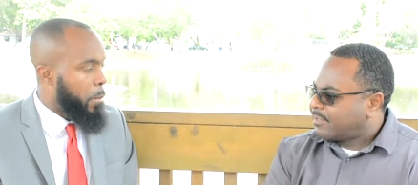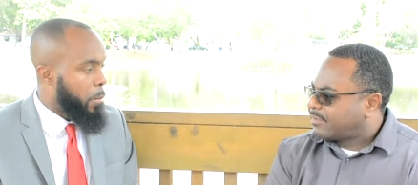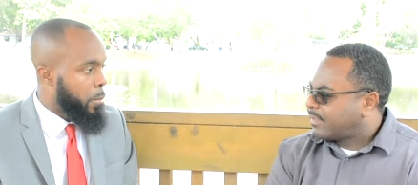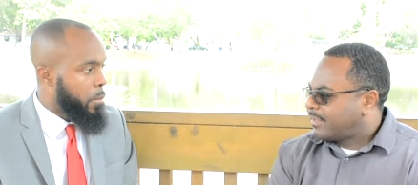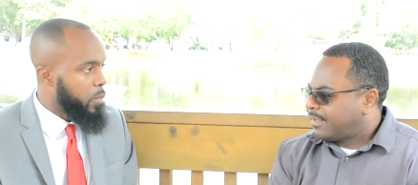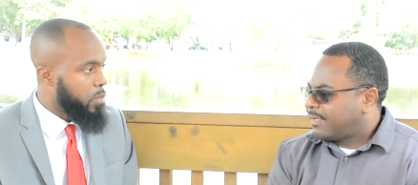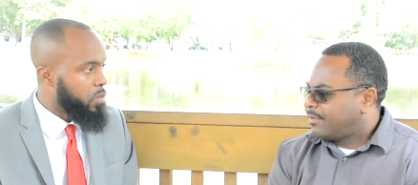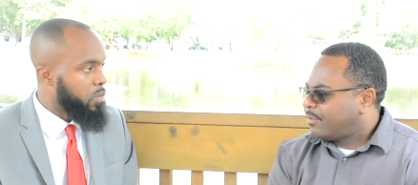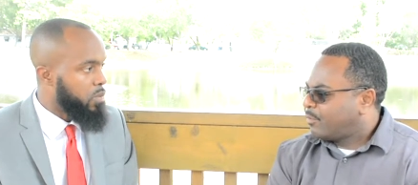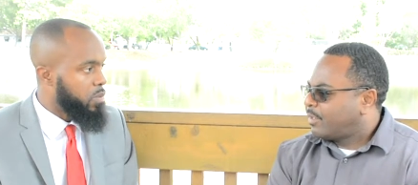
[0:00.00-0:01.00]
Speaker 1: kind of say
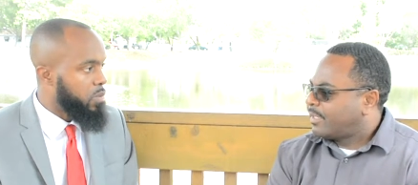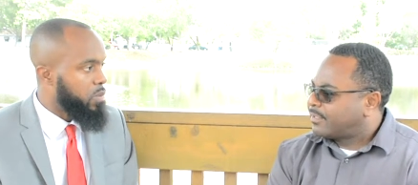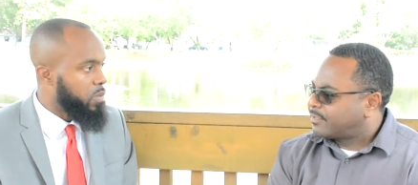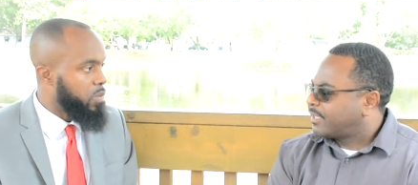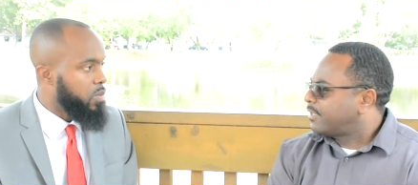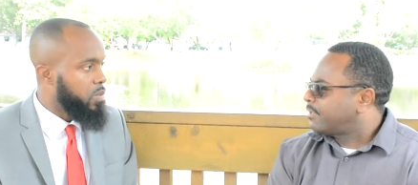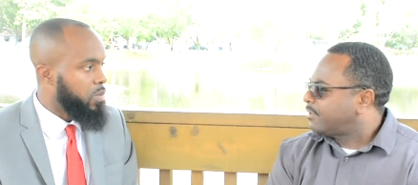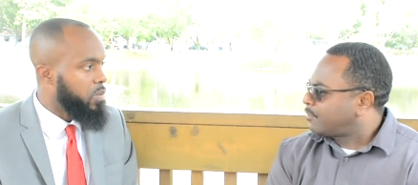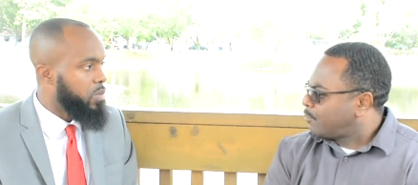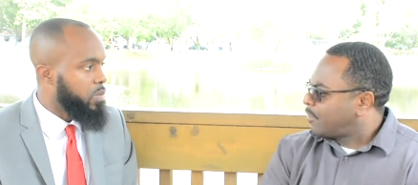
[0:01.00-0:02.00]
that you know, well,
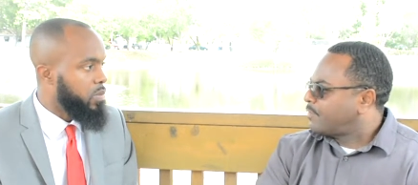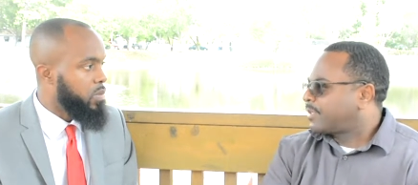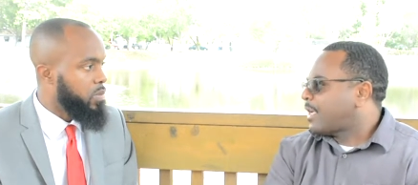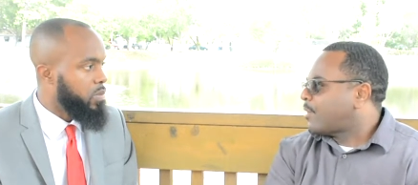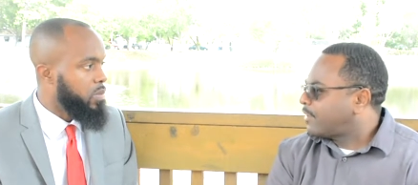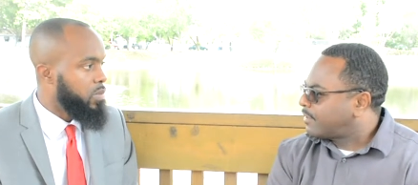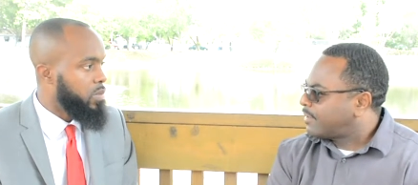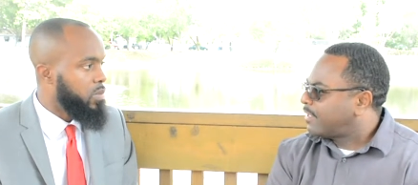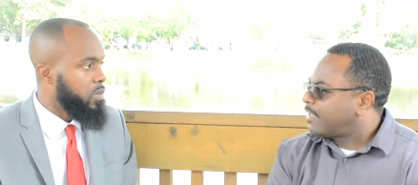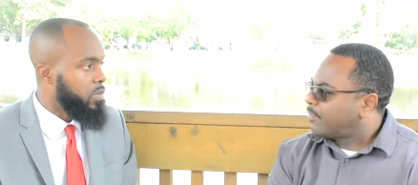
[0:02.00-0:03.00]
education is more of a county
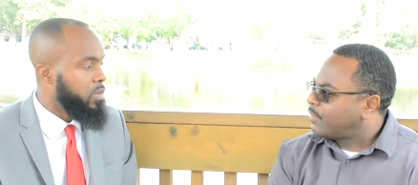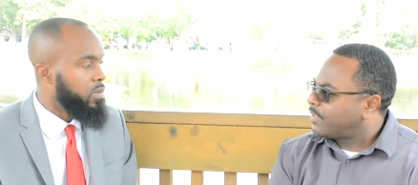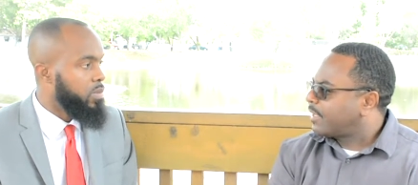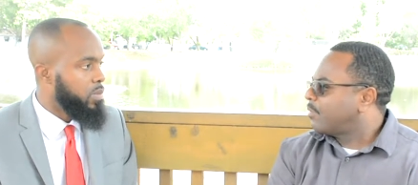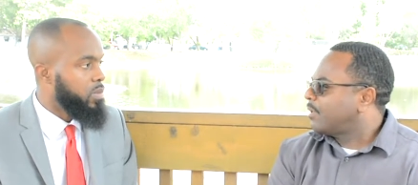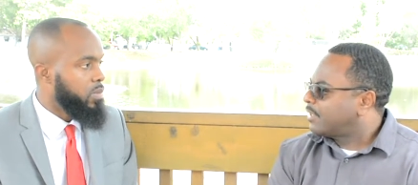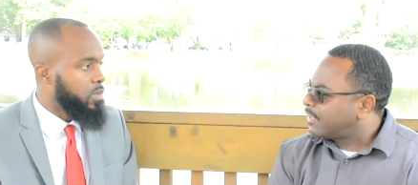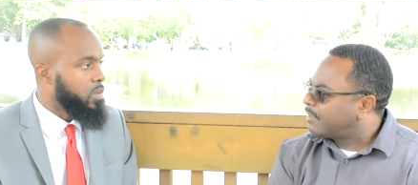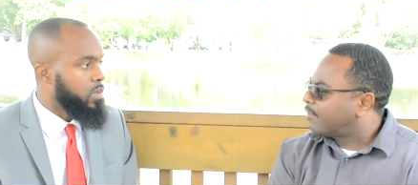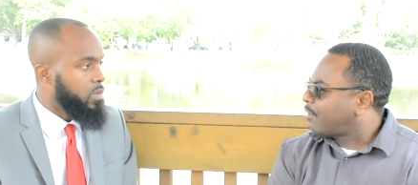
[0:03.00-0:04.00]
thing, and mm-hmm. we can't really
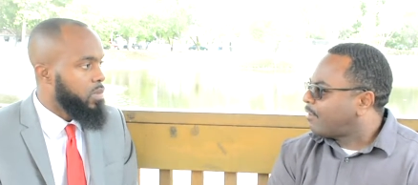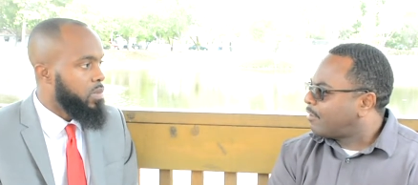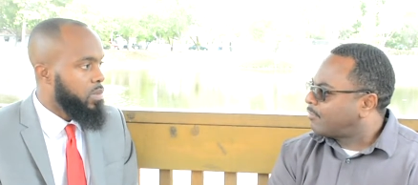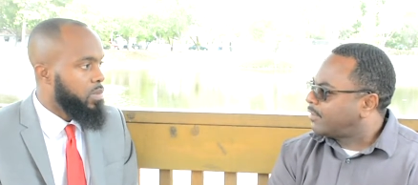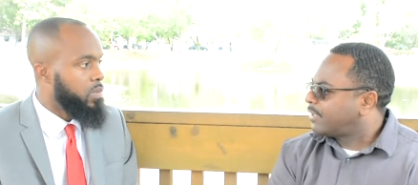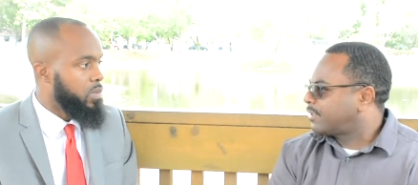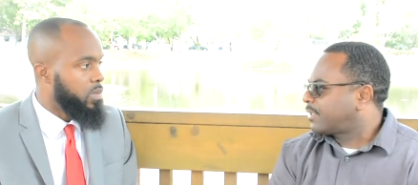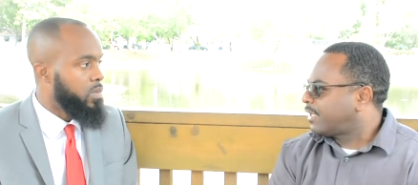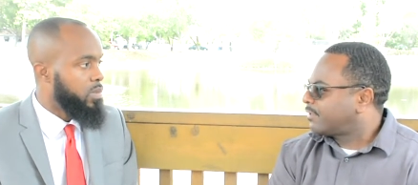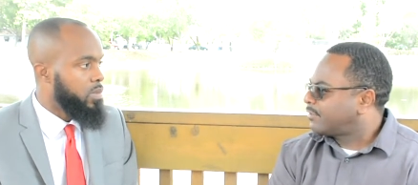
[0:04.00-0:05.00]
get involved with
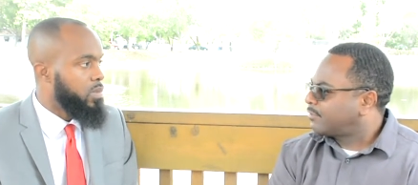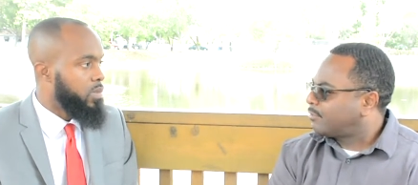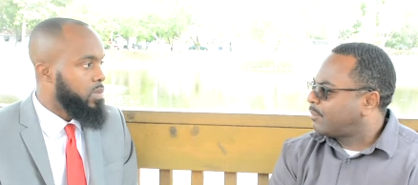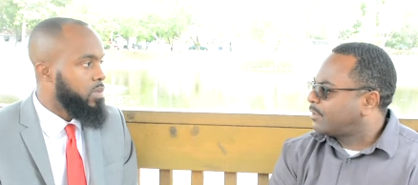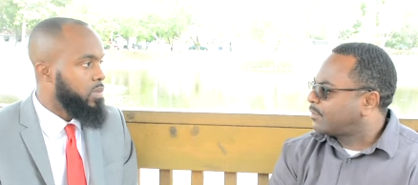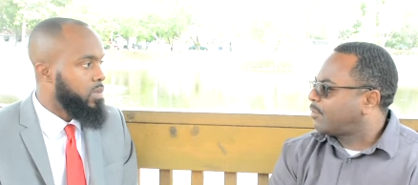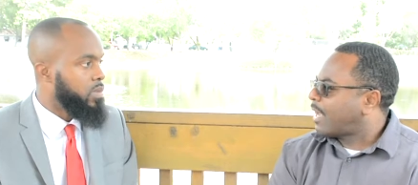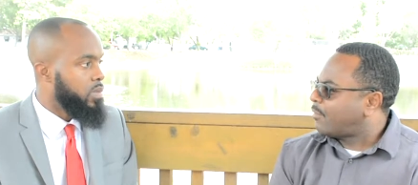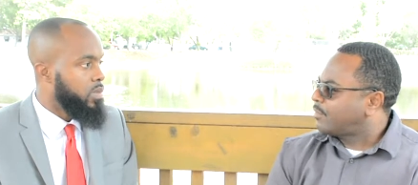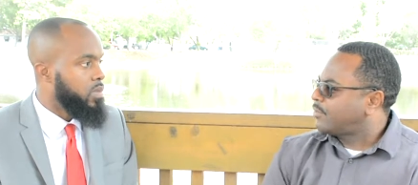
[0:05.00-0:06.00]
education so much. Mm-hmm. So
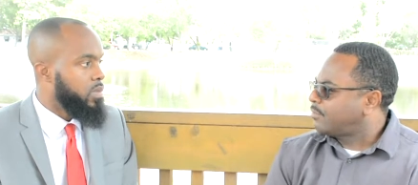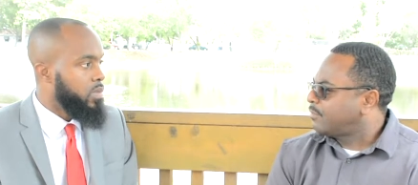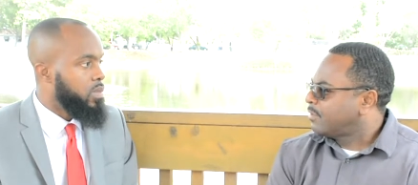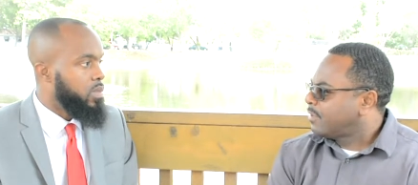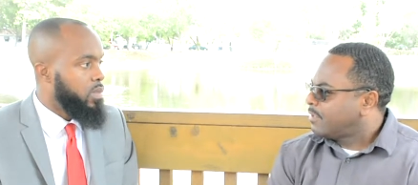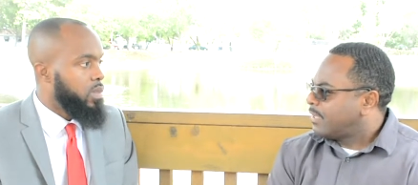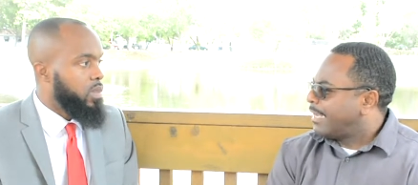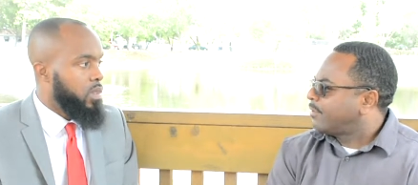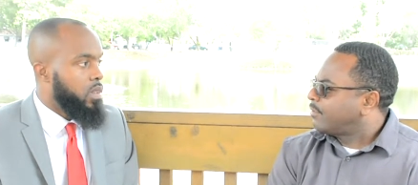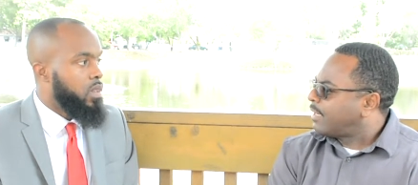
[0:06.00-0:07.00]
how would you?
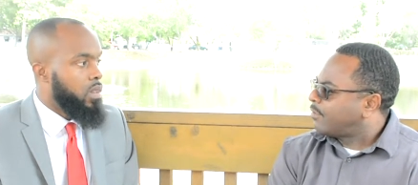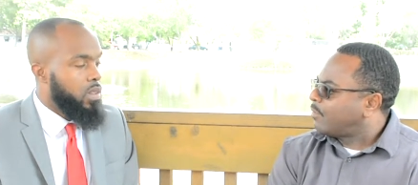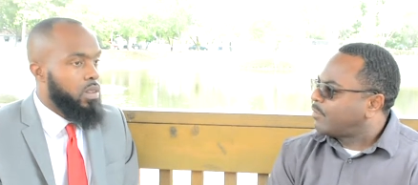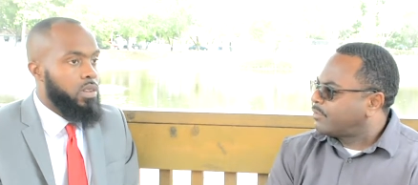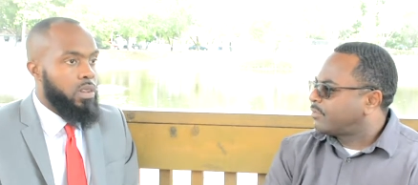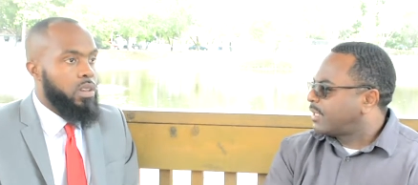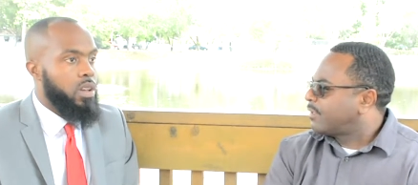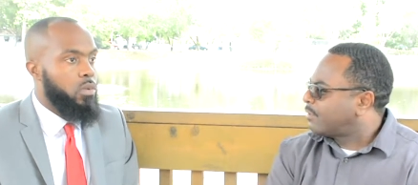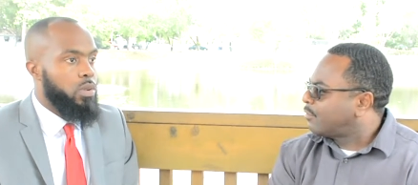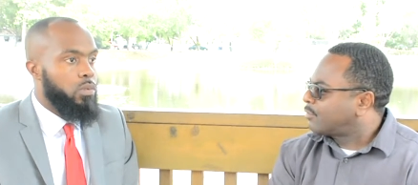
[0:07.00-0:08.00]
handle that, or what would you say yeah, to